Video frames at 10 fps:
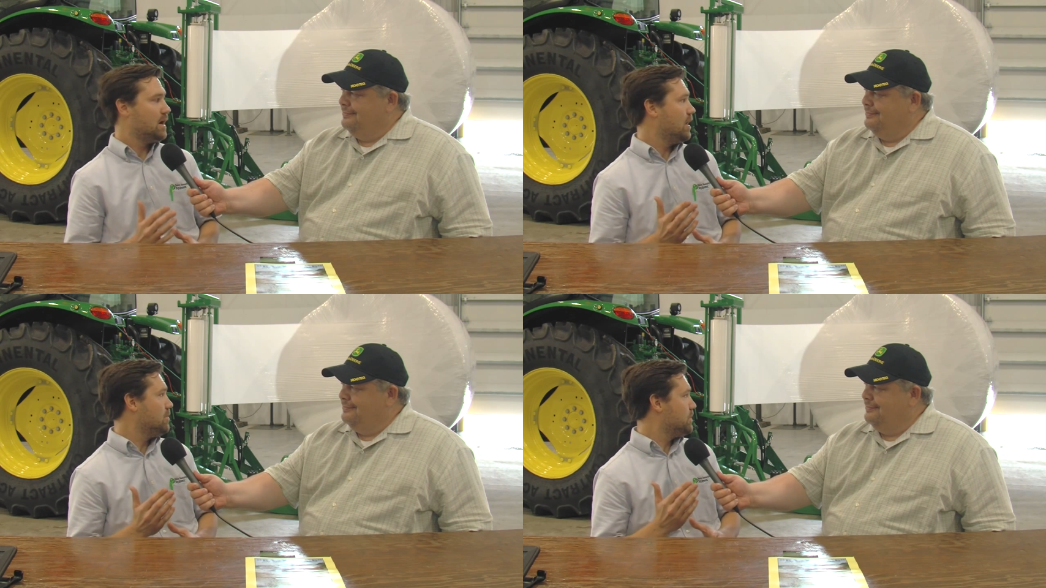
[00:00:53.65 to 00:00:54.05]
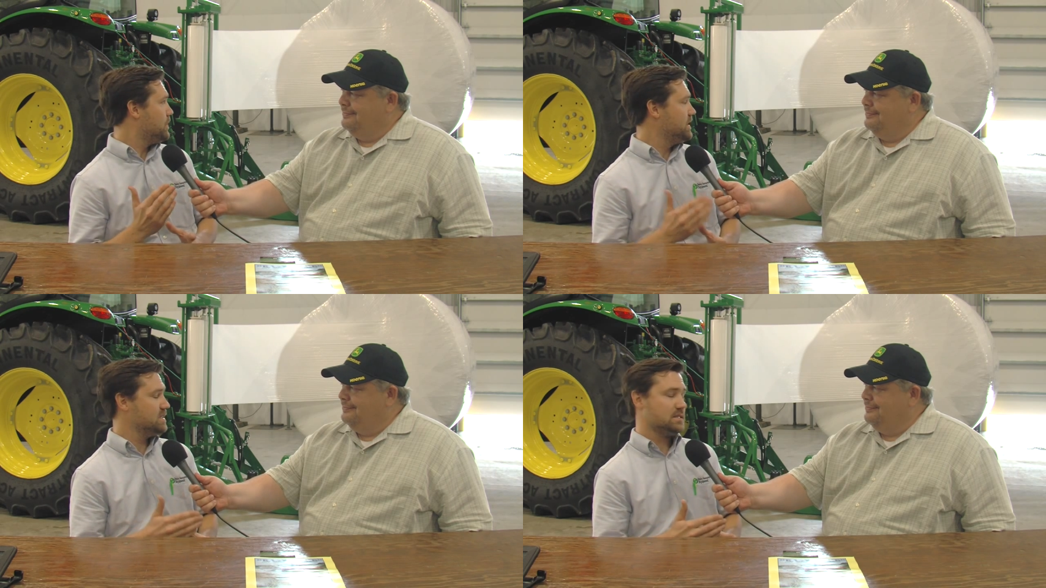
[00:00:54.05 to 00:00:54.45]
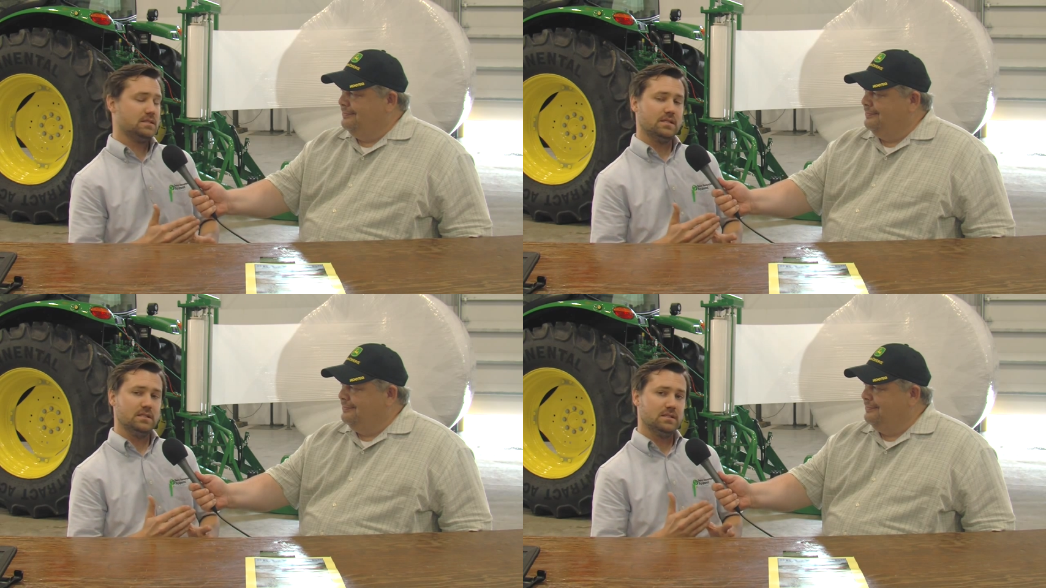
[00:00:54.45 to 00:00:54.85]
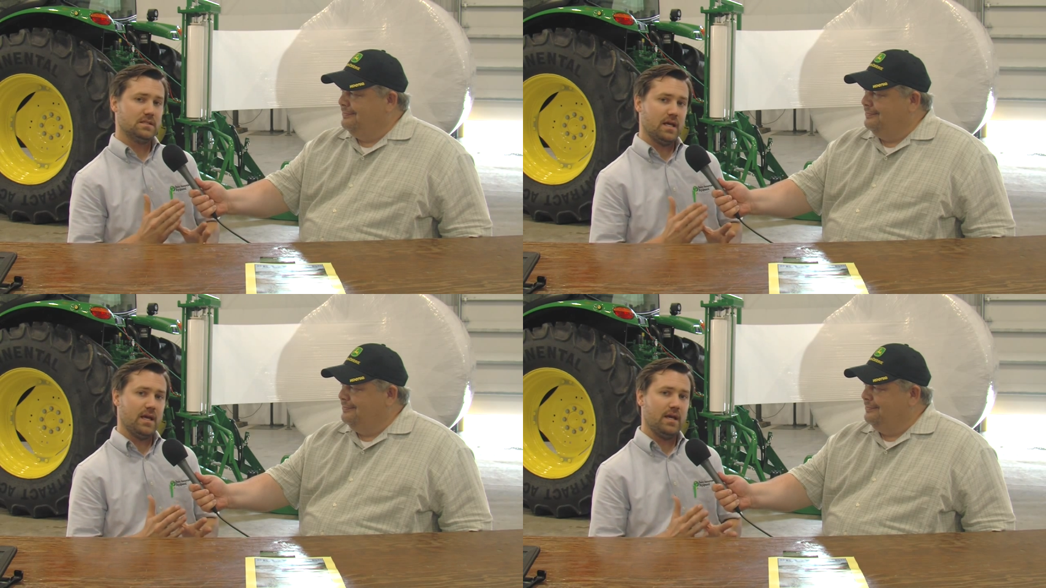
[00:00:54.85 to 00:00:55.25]
Speaker 1: Um, this
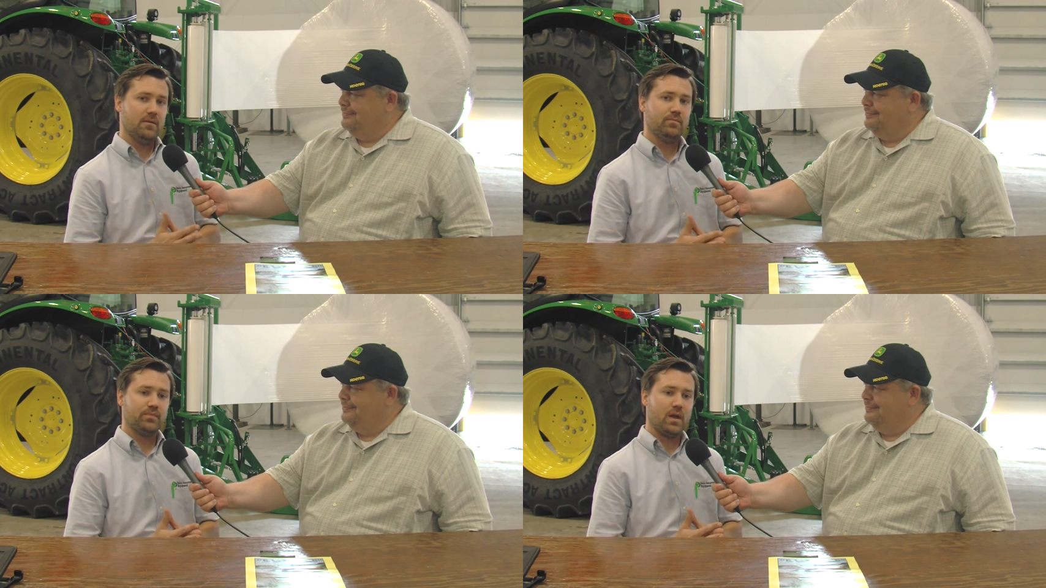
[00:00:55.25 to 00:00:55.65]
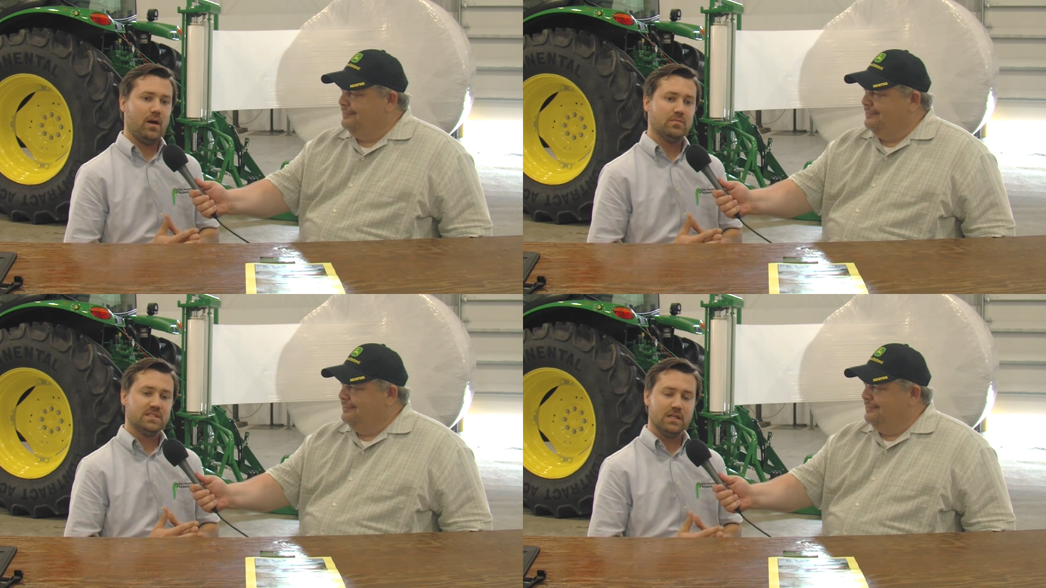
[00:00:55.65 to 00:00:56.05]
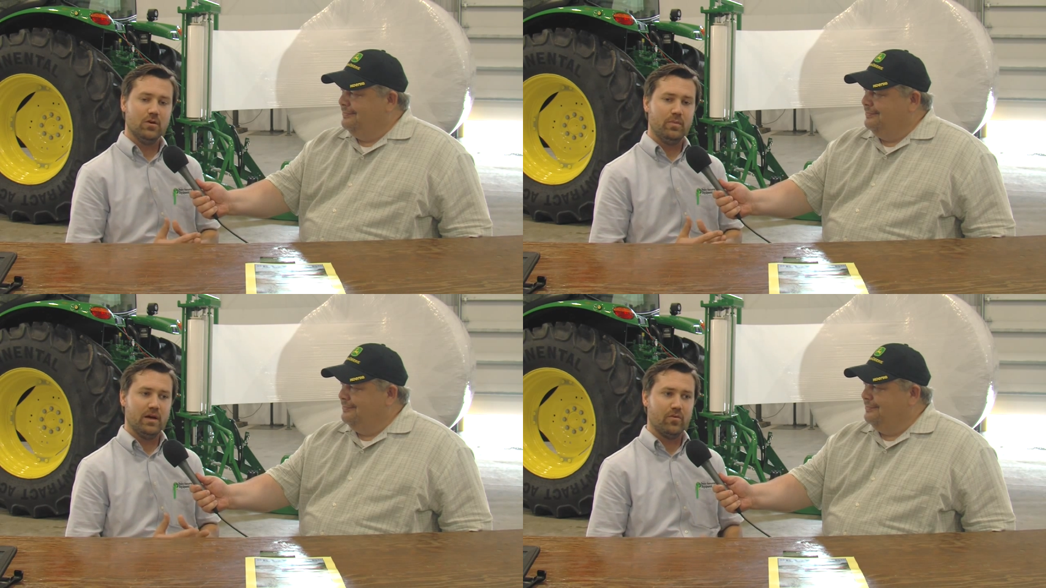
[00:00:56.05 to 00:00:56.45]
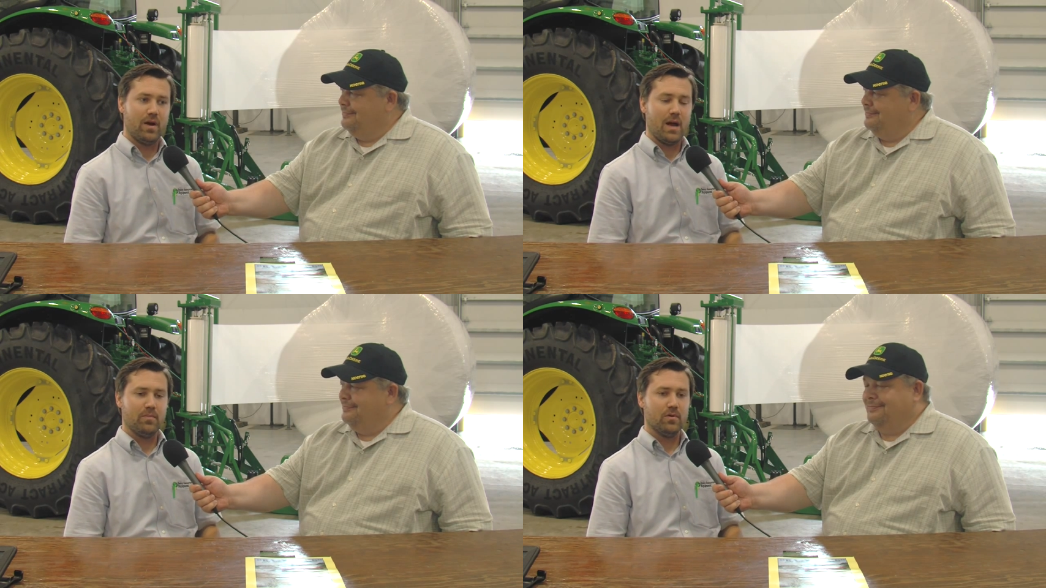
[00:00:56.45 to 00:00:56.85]
is a um, single bale
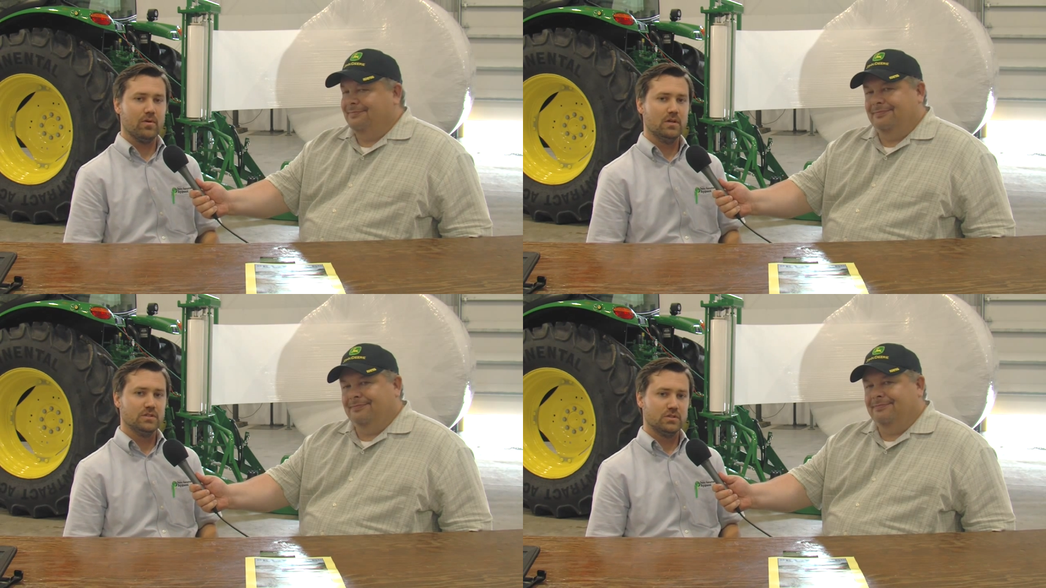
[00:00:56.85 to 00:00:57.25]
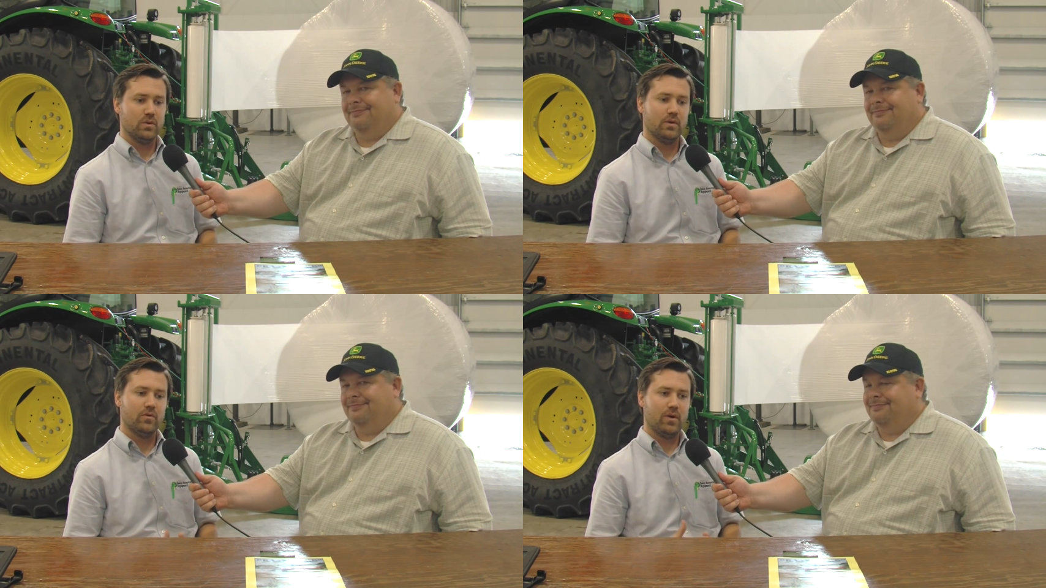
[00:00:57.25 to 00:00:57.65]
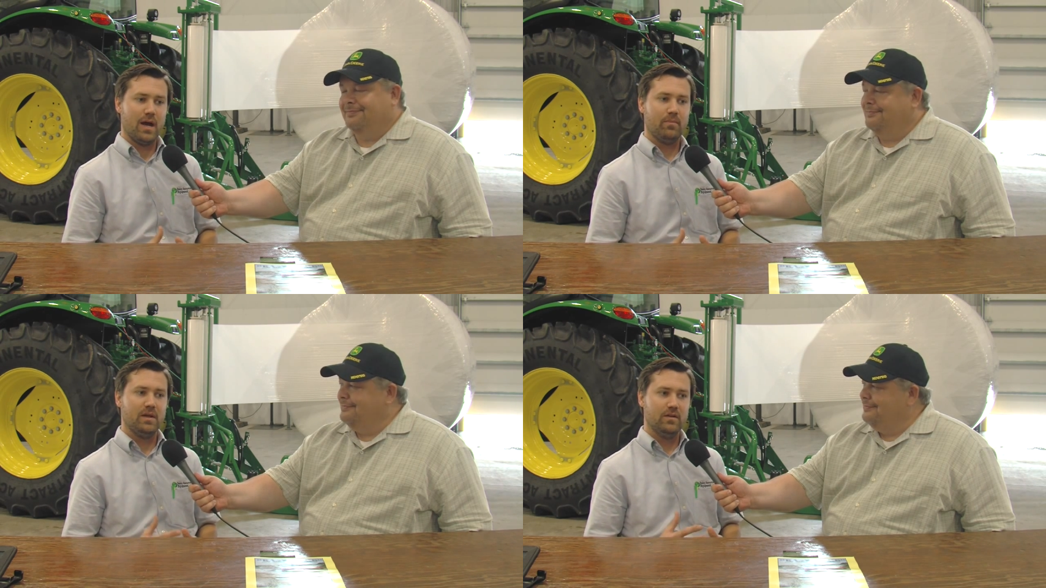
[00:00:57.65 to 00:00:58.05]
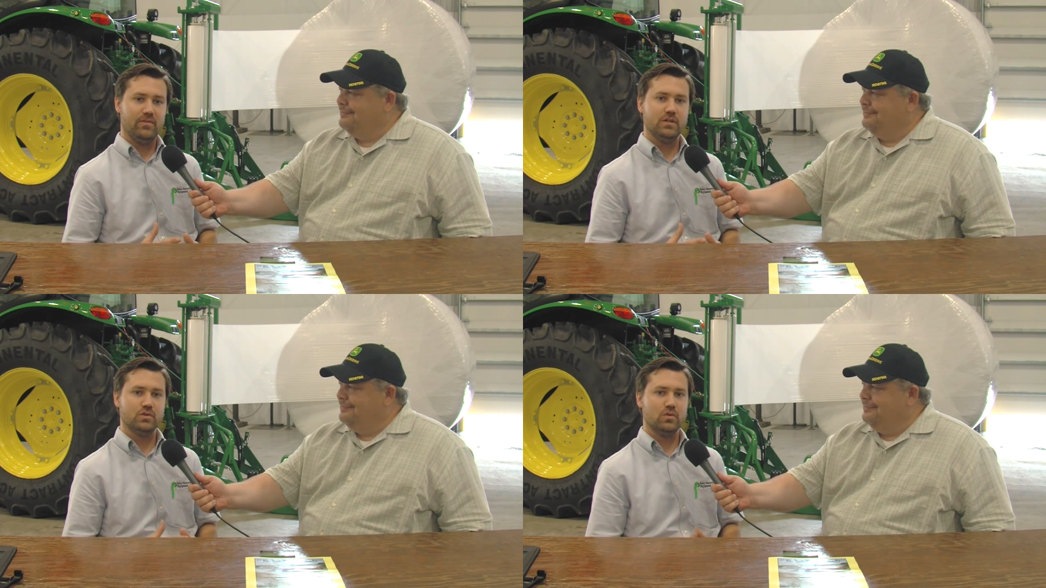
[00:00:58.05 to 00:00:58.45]
wrapper, so it'll wrap
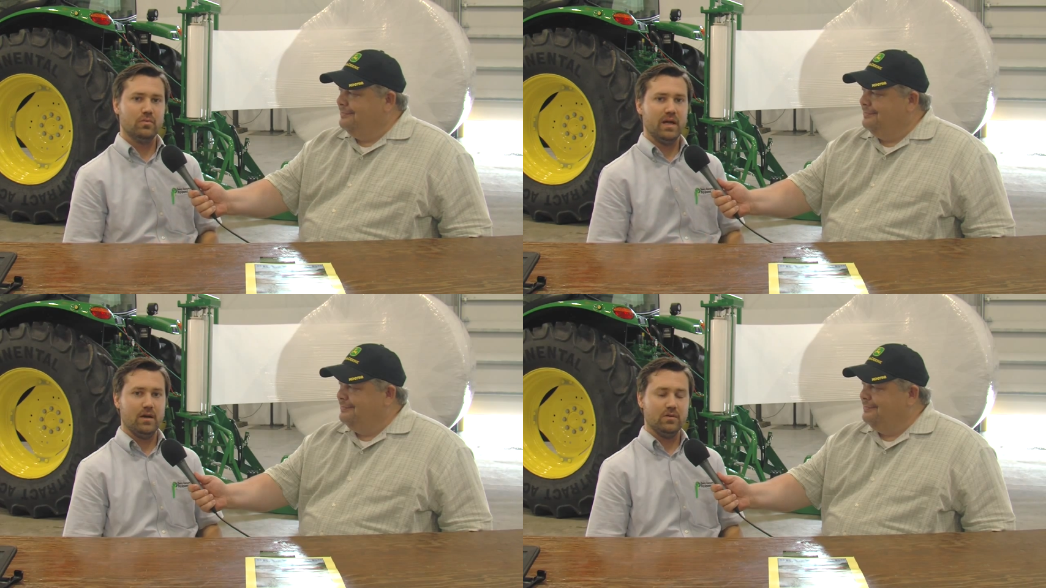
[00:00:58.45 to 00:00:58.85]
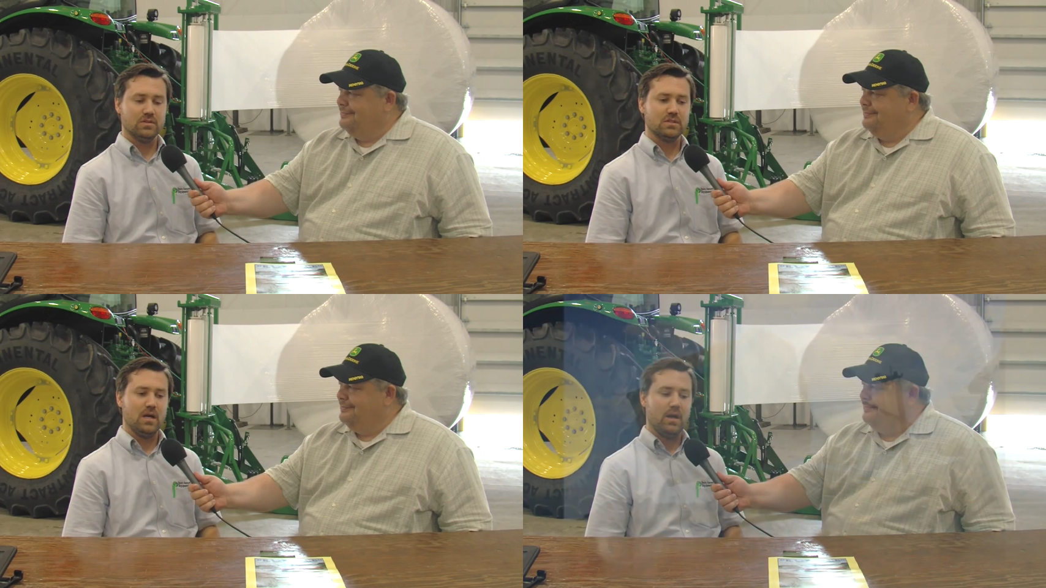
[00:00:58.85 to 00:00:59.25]
individual bales,